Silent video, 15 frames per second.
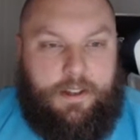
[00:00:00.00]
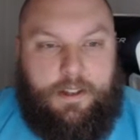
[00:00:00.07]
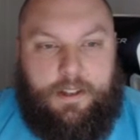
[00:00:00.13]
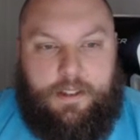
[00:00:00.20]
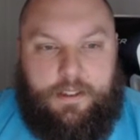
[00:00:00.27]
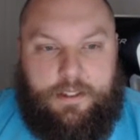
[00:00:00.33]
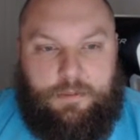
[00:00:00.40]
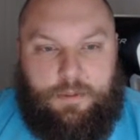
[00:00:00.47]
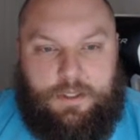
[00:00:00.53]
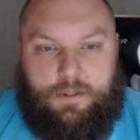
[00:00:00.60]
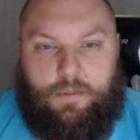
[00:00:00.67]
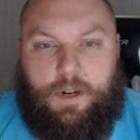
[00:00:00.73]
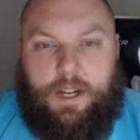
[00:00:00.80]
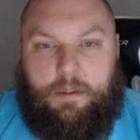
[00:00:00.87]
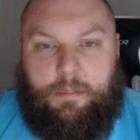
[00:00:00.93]
This was a
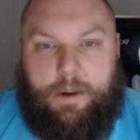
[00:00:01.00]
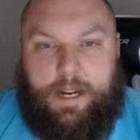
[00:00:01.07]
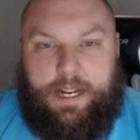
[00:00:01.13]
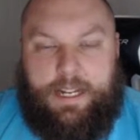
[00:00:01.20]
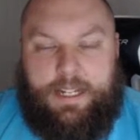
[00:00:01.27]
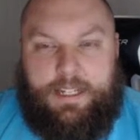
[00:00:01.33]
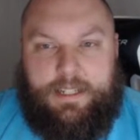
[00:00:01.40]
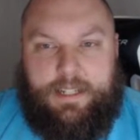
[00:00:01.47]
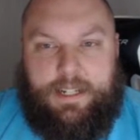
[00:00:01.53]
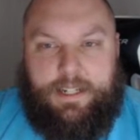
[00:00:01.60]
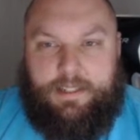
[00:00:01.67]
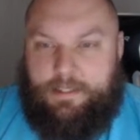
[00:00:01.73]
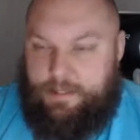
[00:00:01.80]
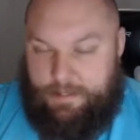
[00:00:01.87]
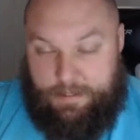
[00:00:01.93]
while back. I
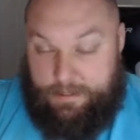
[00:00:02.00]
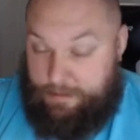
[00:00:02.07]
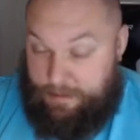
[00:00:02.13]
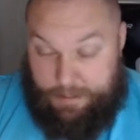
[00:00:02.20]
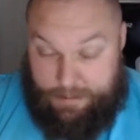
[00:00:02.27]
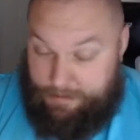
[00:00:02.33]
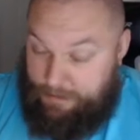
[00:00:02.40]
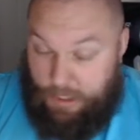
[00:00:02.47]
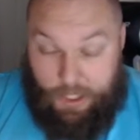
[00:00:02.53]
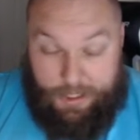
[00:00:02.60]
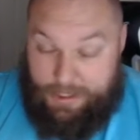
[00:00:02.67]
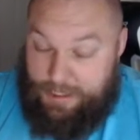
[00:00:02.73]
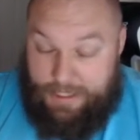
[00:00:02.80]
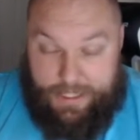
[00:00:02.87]
honestly